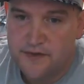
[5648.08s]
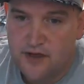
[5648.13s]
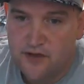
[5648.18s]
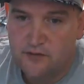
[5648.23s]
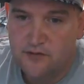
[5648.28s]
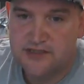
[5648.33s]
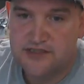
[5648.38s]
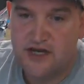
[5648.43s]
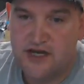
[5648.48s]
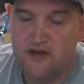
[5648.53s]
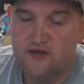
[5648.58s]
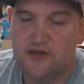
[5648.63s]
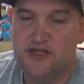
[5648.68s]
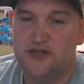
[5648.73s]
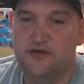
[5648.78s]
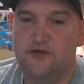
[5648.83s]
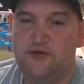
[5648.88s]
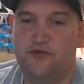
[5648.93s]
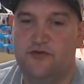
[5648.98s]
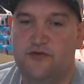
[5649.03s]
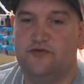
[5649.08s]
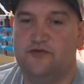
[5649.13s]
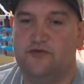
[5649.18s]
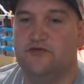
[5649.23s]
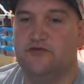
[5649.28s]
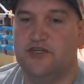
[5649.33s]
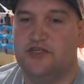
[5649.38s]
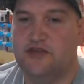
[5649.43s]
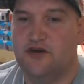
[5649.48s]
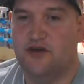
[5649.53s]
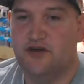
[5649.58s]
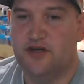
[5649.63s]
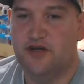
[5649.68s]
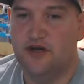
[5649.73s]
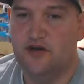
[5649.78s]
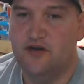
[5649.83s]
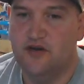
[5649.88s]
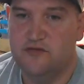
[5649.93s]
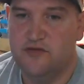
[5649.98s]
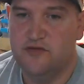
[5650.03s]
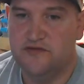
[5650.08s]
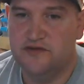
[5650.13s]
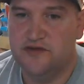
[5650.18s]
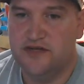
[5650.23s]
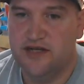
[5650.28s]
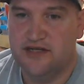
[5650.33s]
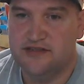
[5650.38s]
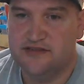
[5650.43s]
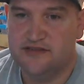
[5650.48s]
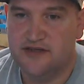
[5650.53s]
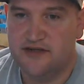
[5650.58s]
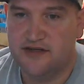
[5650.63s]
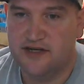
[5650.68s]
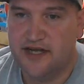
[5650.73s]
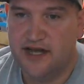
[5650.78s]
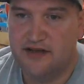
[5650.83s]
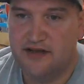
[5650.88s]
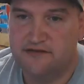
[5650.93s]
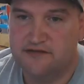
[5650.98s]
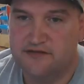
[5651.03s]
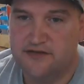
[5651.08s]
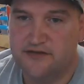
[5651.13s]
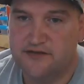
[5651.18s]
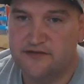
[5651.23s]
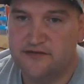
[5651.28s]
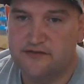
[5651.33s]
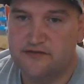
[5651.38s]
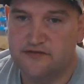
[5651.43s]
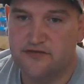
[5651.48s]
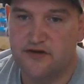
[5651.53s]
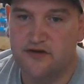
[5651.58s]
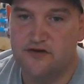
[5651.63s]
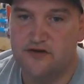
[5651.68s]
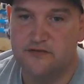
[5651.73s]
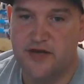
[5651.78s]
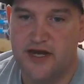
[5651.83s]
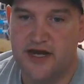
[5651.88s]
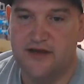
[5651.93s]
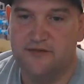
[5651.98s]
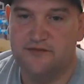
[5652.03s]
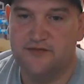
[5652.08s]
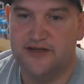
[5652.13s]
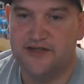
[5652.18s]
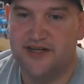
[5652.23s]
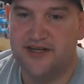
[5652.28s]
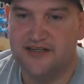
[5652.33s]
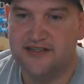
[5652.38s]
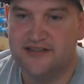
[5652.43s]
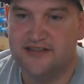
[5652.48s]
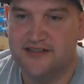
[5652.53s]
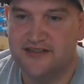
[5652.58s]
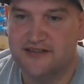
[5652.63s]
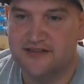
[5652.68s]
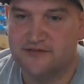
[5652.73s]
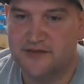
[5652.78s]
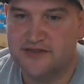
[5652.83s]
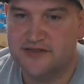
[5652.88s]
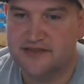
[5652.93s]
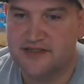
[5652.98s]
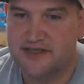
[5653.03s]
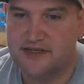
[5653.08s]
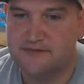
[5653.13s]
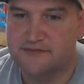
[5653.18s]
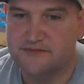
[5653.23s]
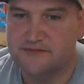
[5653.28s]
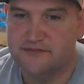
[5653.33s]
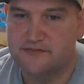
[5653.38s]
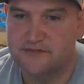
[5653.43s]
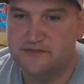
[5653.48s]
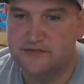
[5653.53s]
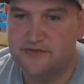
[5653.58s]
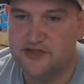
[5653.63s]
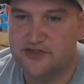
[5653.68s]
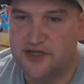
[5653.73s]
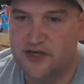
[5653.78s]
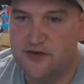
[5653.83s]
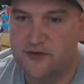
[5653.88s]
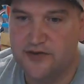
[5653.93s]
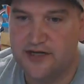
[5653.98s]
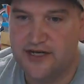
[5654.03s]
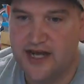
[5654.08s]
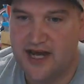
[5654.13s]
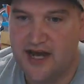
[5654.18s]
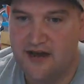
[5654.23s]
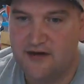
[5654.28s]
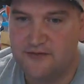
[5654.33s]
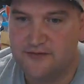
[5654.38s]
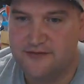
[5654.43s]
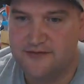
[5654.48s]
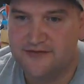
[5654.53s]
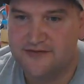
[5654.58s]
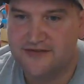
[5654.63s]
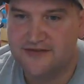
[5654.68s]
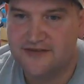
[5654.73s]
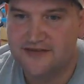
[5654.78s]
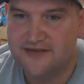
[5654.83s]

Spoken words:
Which I only use return to home if you necessarily have to. Drone Man Productions, what's up? Joe in the house.